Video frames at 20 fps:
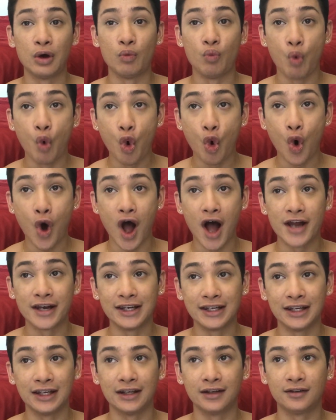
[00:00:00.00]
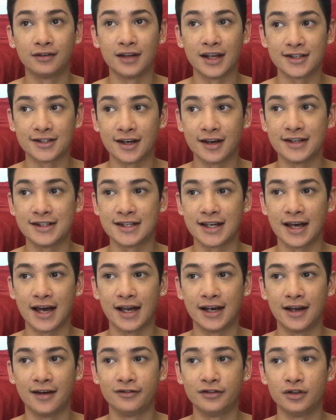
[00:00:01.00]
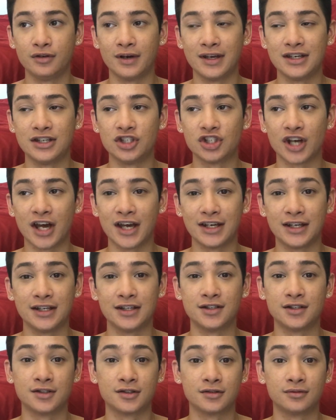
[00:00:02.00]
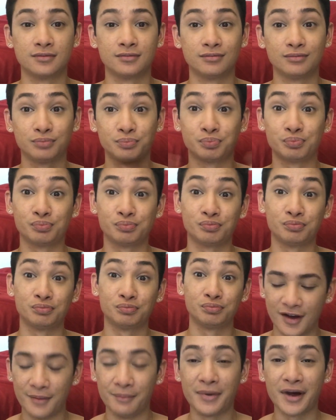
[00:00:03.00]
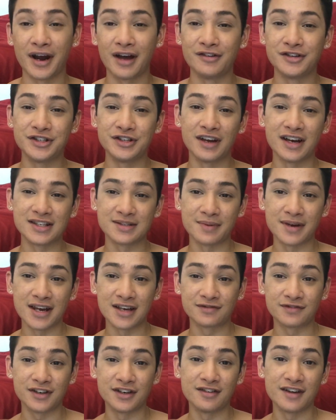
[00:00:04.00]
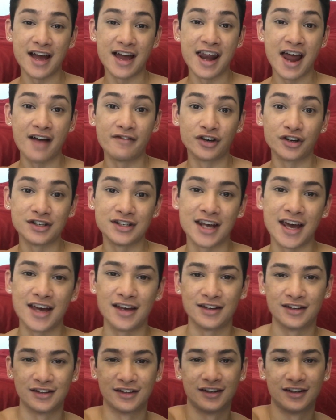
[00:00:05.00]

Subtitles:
Wu ani. That's how you say I love you in Chinese. But I will see you guys in my next video, and have a good day.